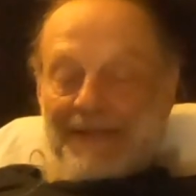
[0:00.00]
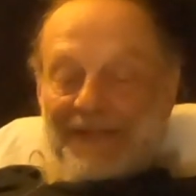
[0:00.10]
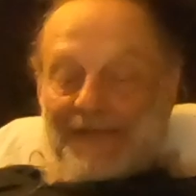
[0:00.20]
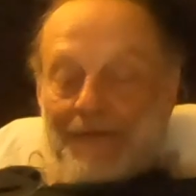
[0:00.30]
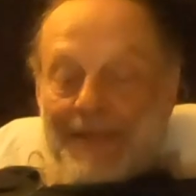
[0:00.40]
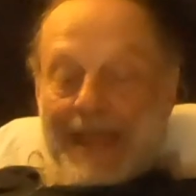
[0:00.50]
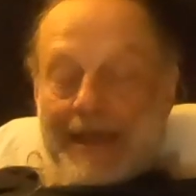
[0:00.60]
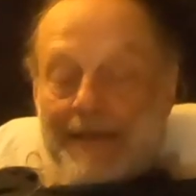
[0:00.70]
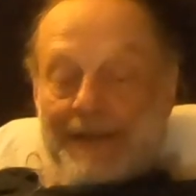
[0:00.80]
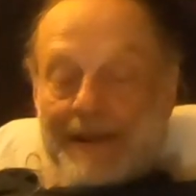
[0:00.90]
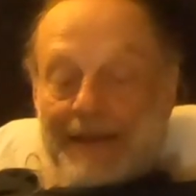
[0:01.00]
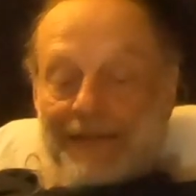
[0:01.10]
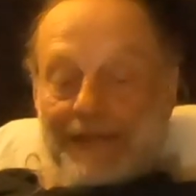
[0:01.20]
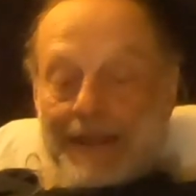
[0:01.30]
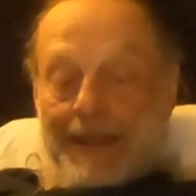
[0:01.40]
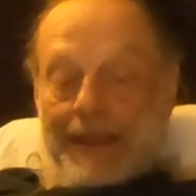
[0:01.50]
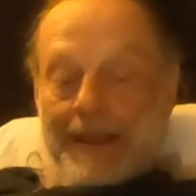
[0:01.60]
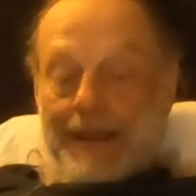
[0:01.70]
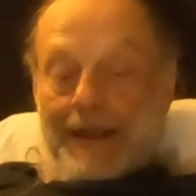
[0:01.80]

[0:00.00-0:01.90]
So yeah, the next day